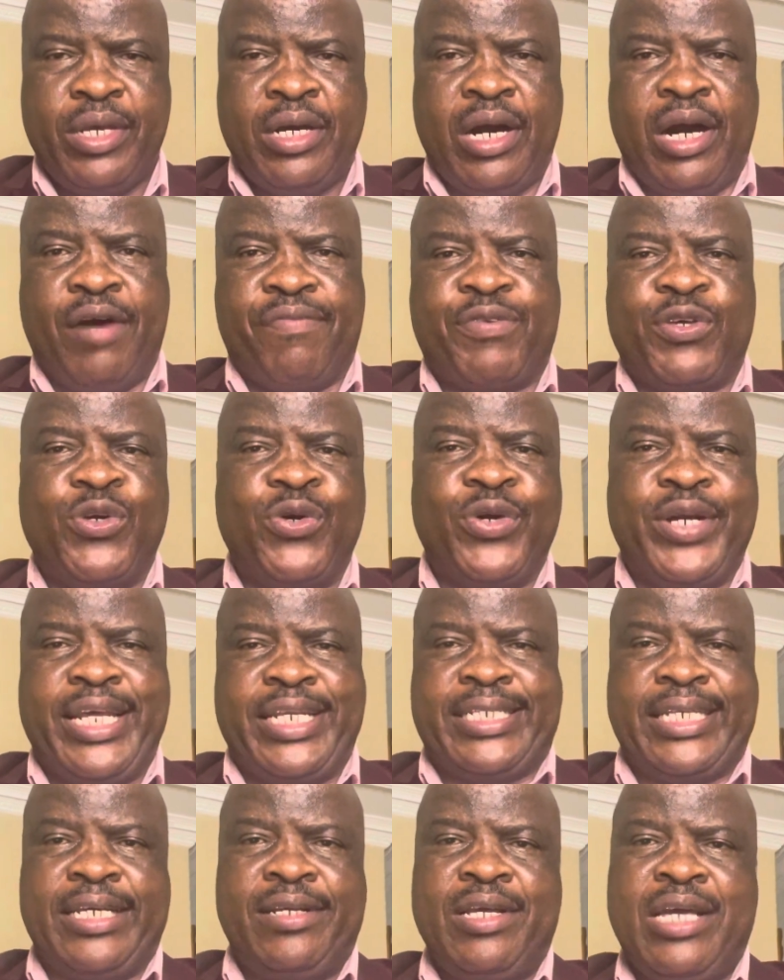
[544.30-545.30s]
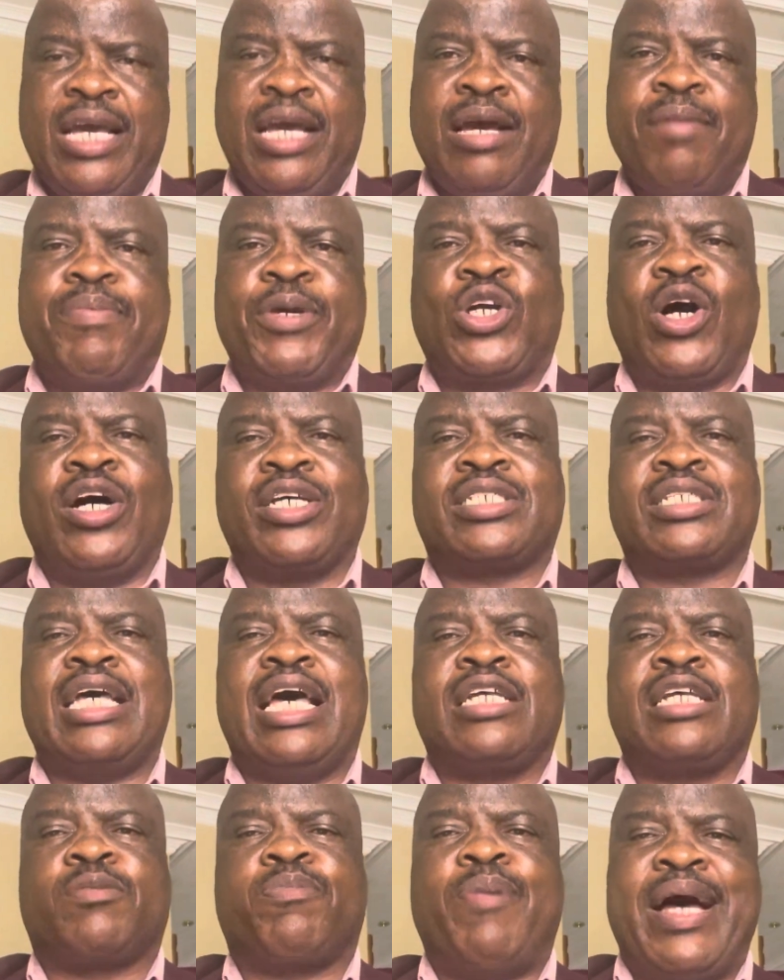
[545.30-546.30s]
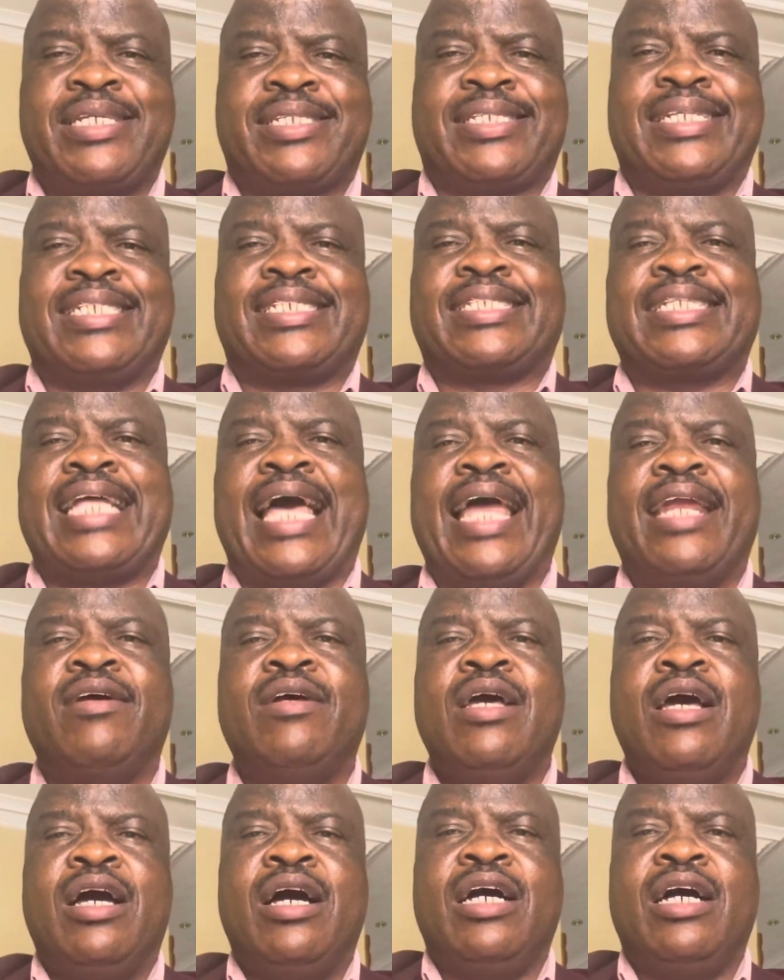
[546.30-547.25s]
of unity, because as pastors then,